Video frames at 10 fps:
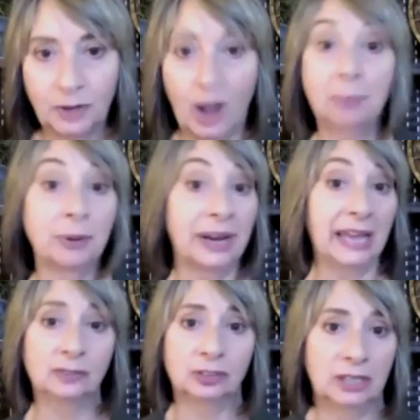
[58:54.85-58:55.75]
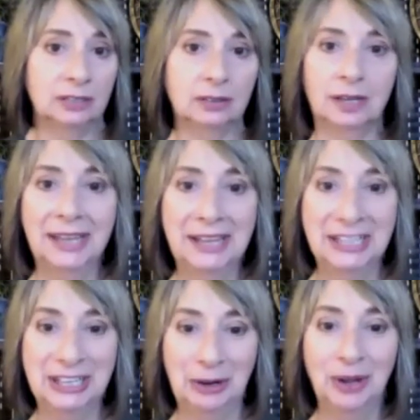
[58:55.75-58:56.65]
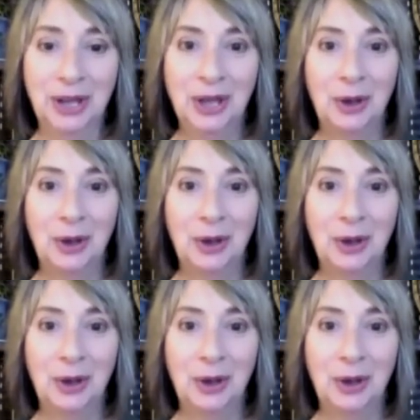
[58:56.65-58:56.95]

comprehension. You know,